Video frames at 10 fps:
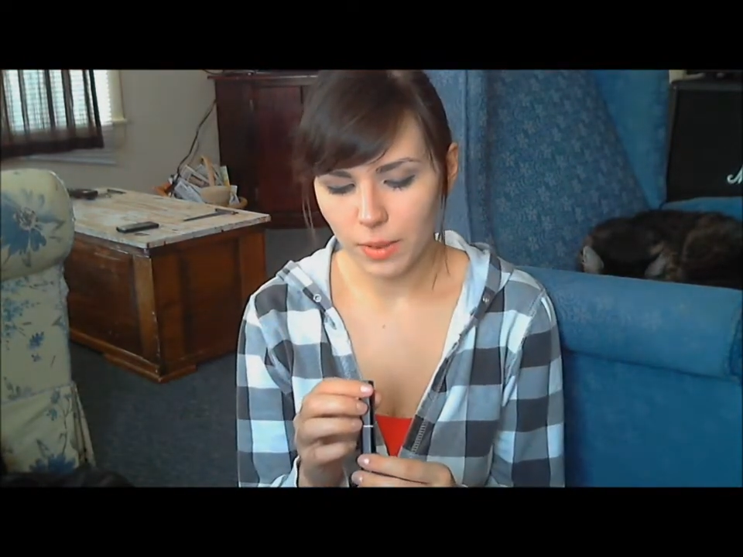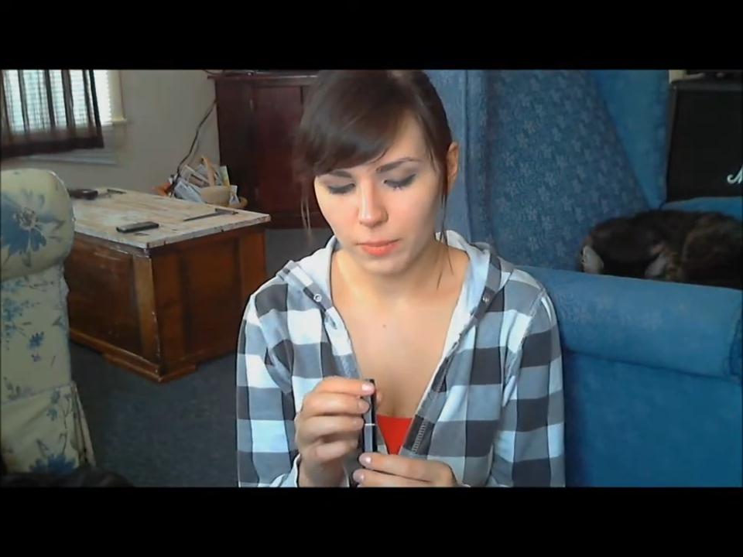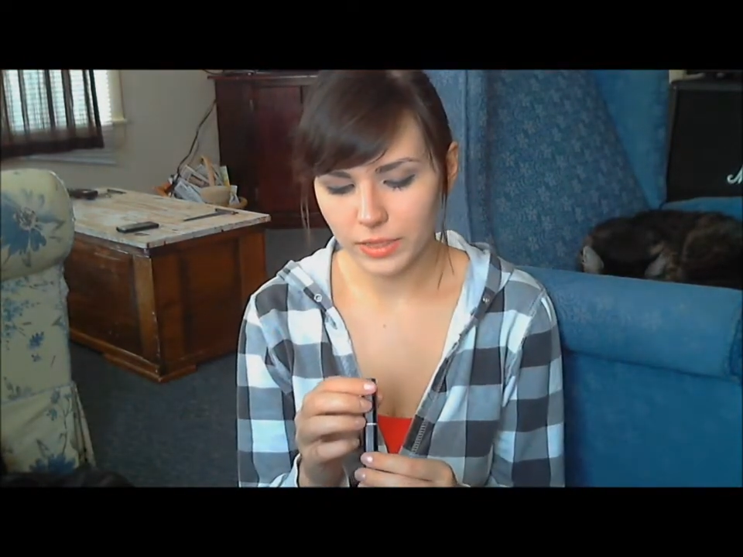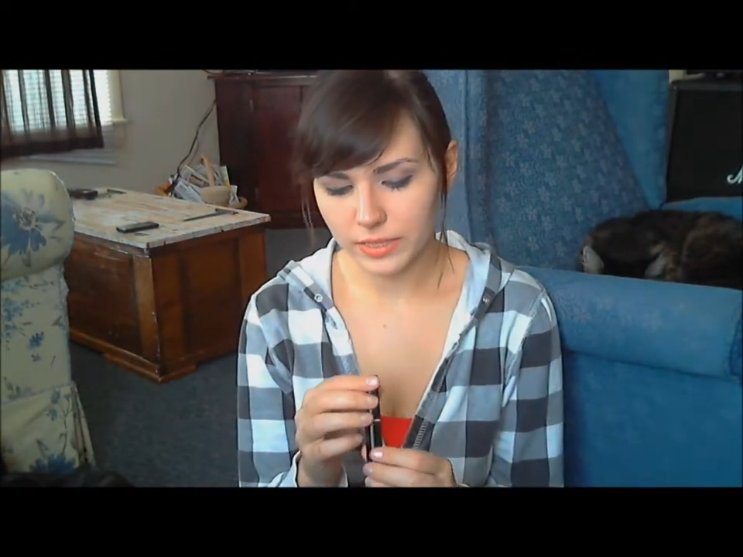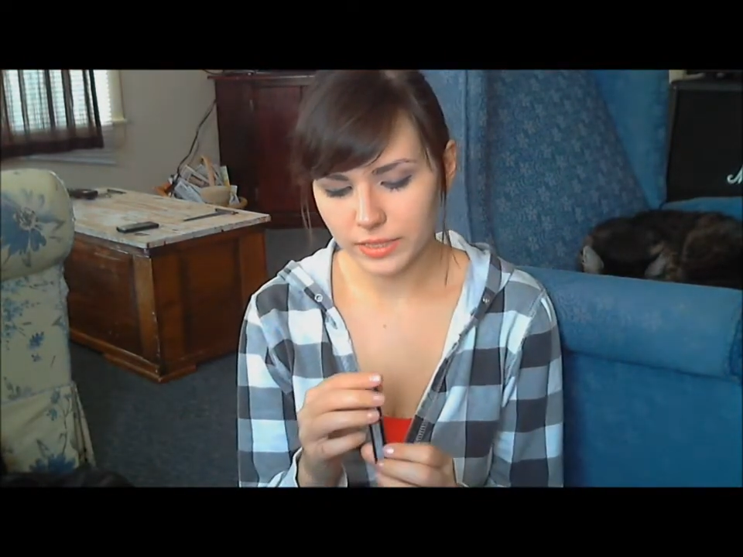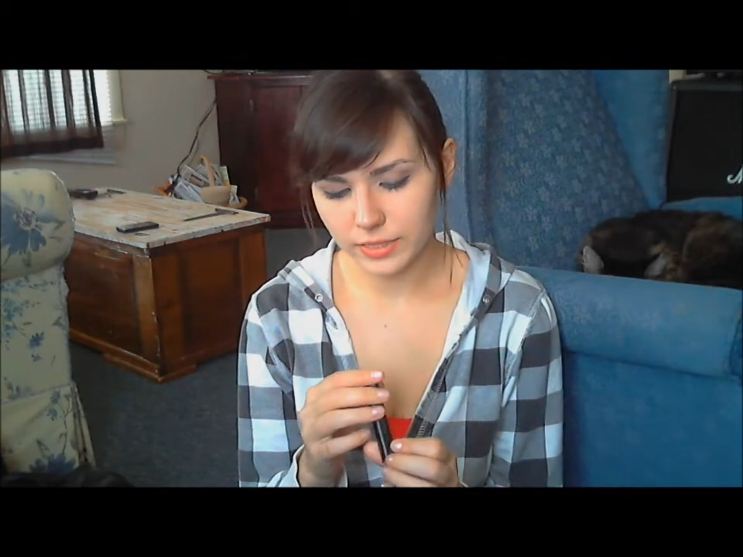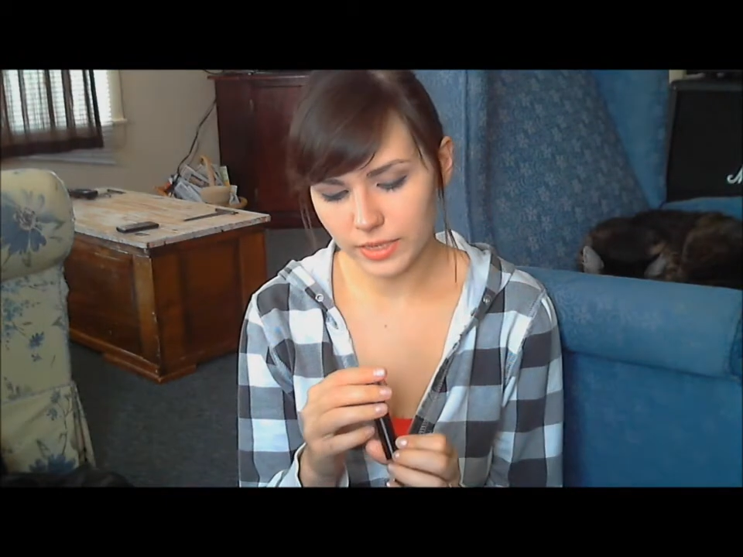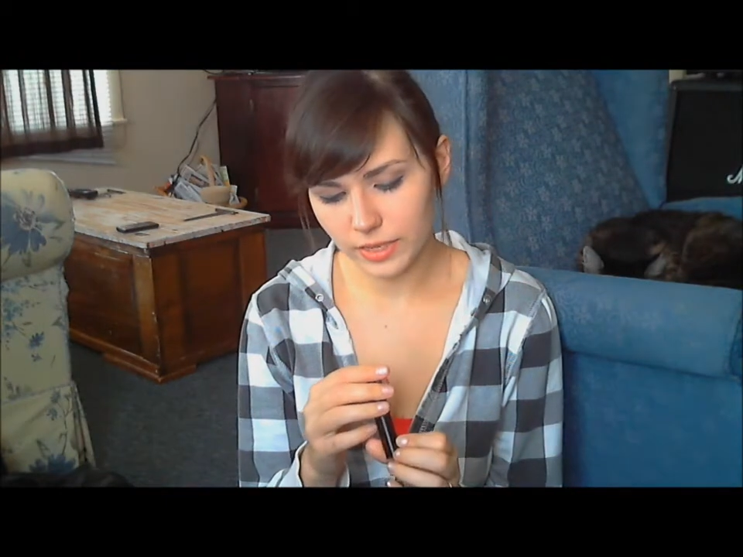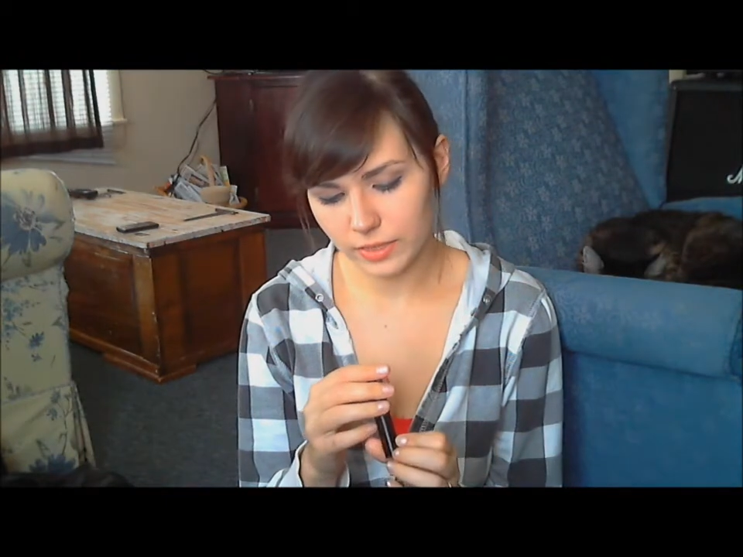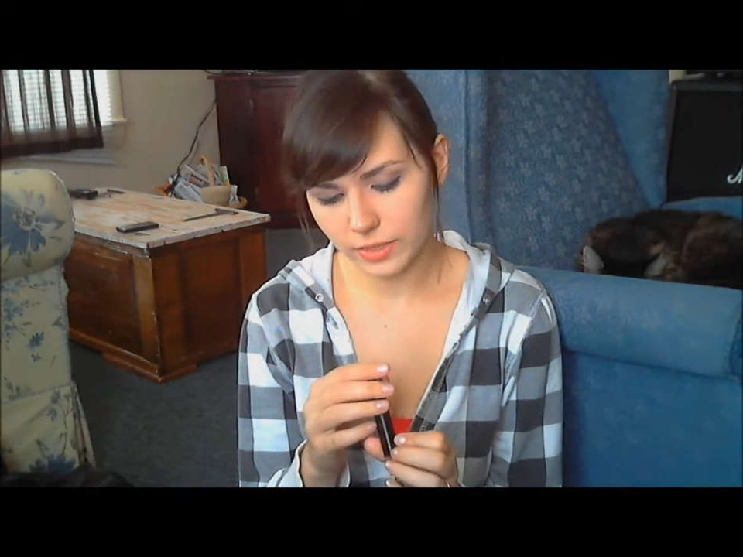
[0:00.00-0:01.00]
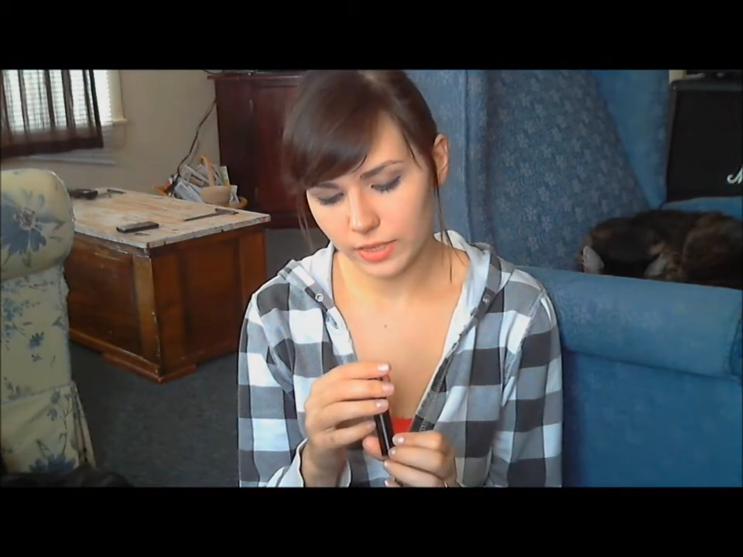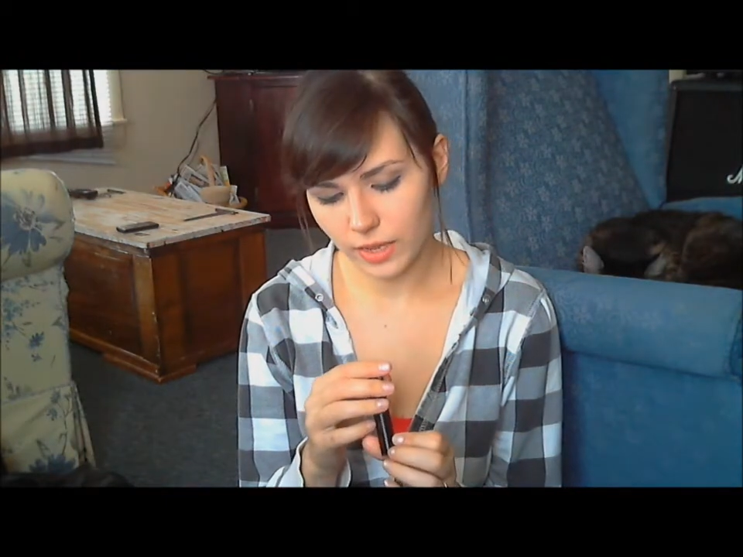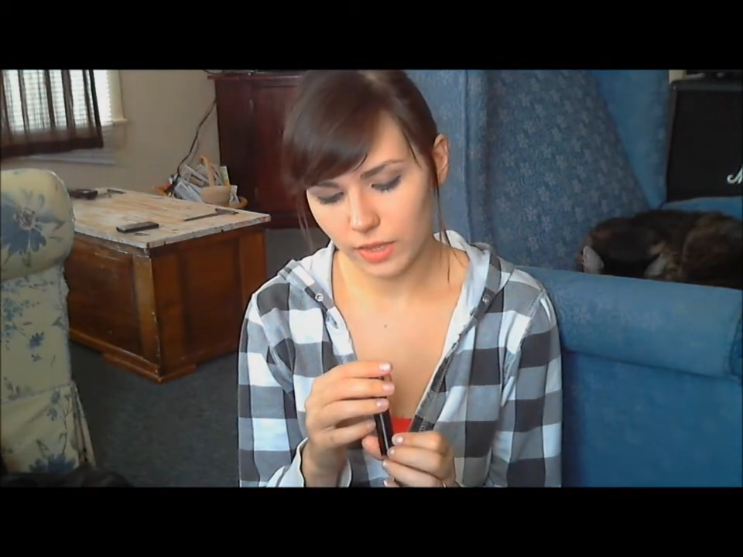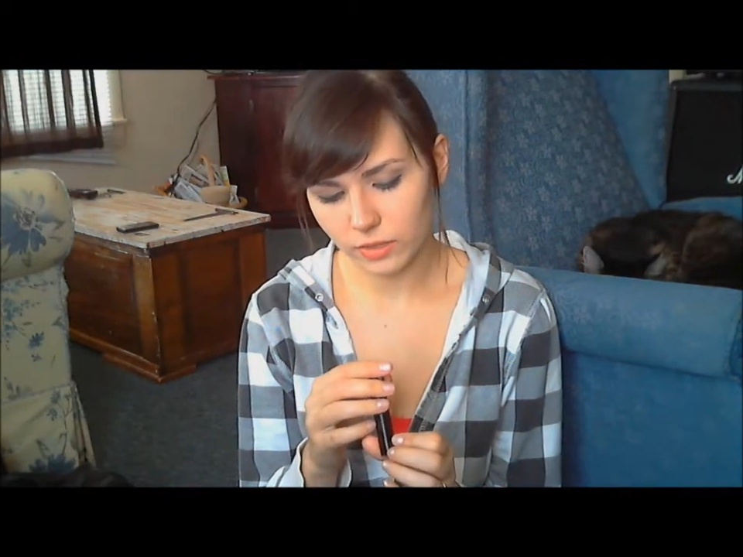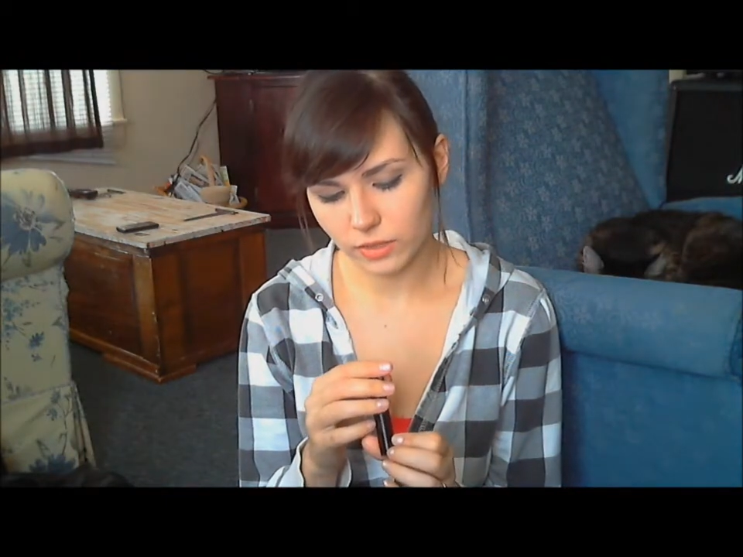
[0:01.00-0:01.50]
But this is in the
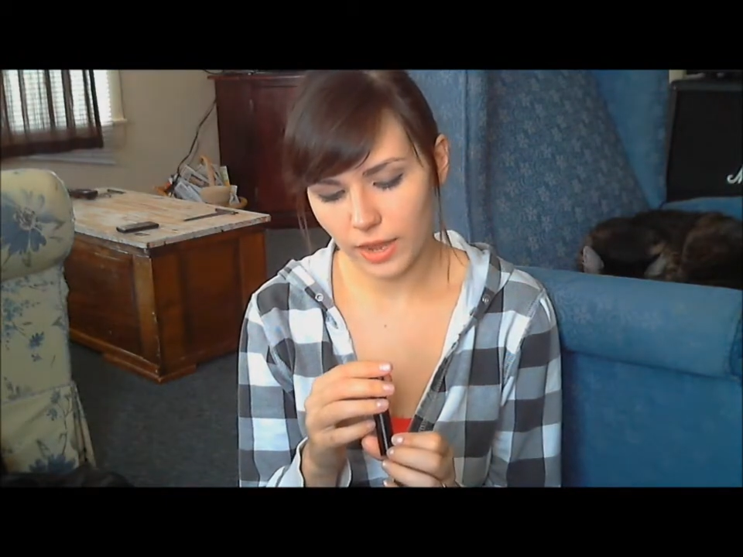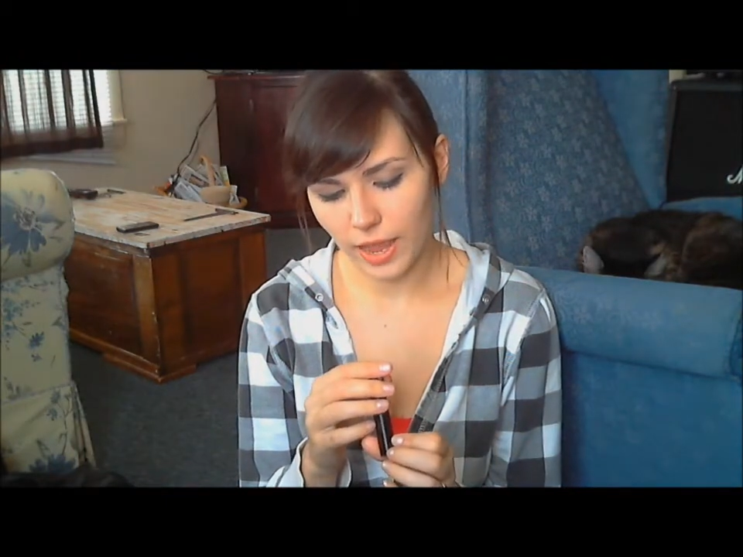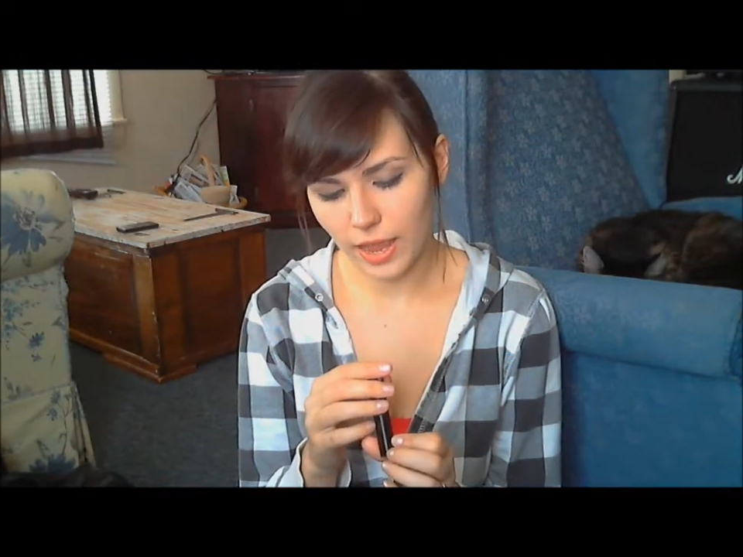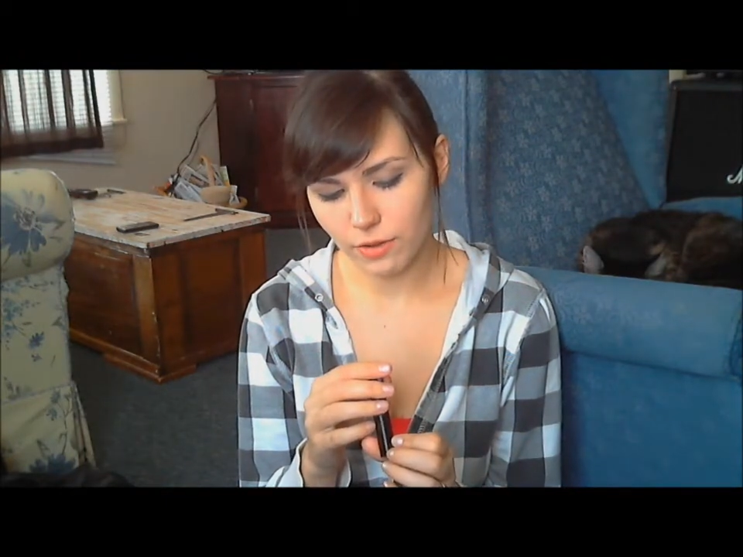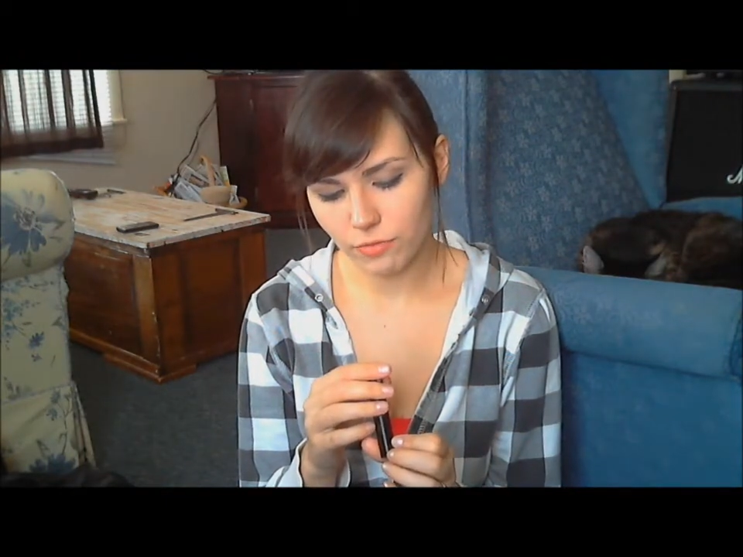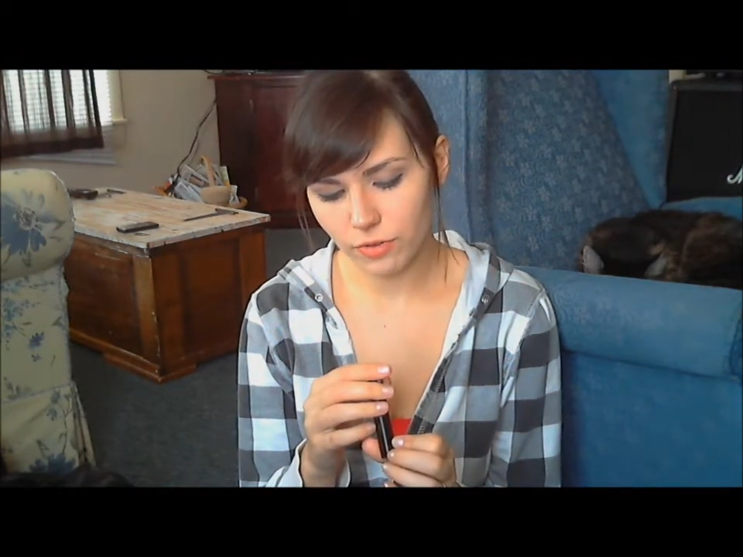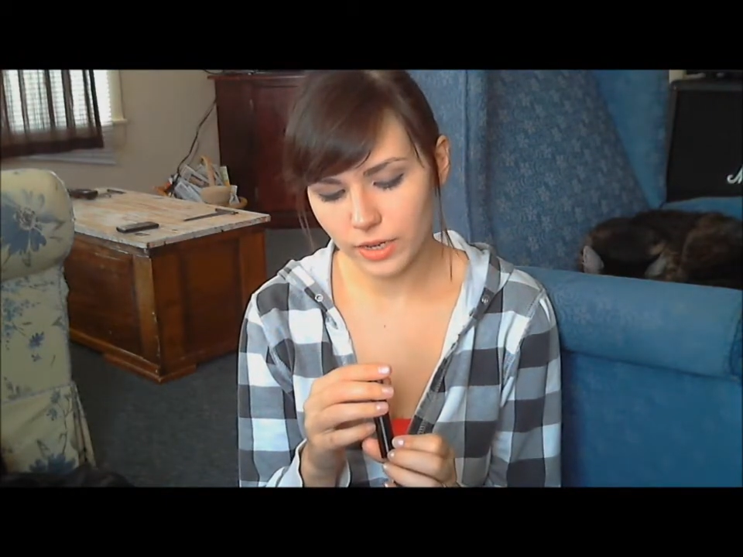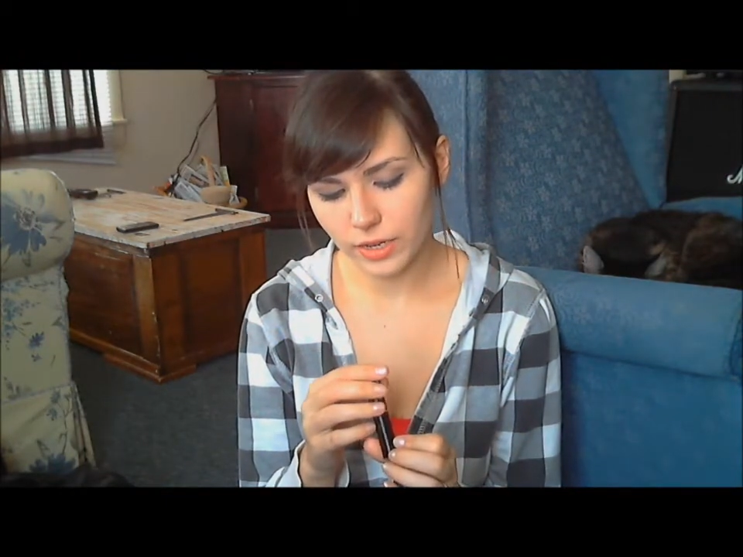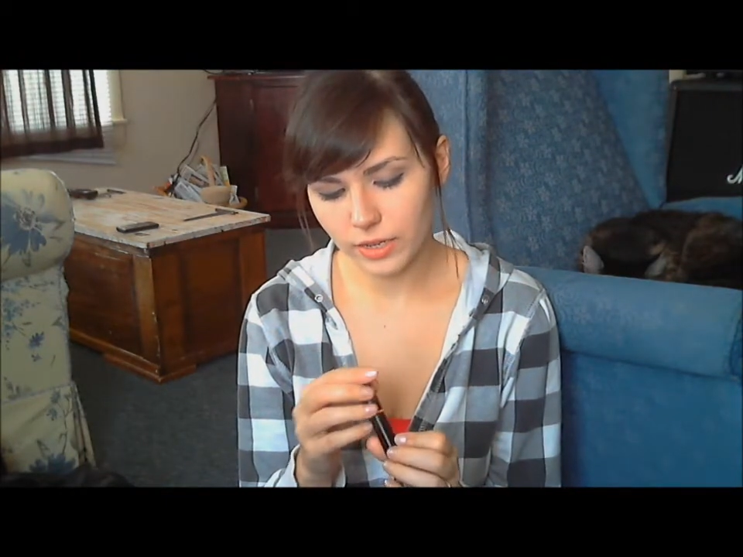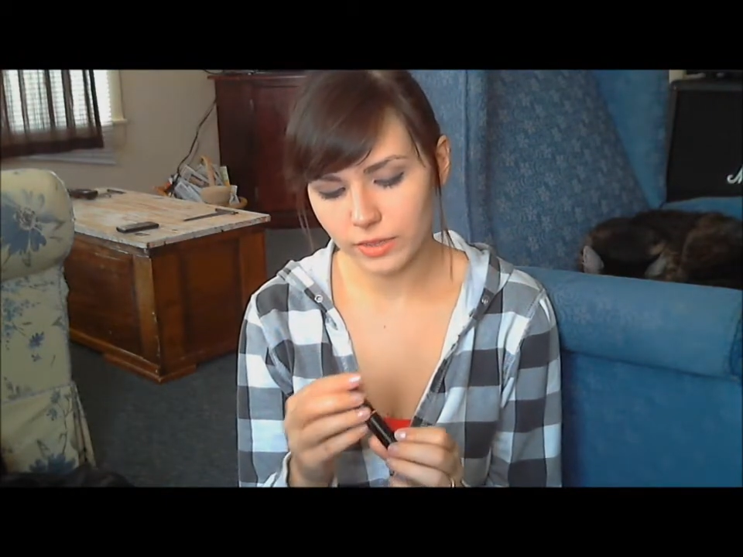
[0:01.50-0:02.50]
color Ivory.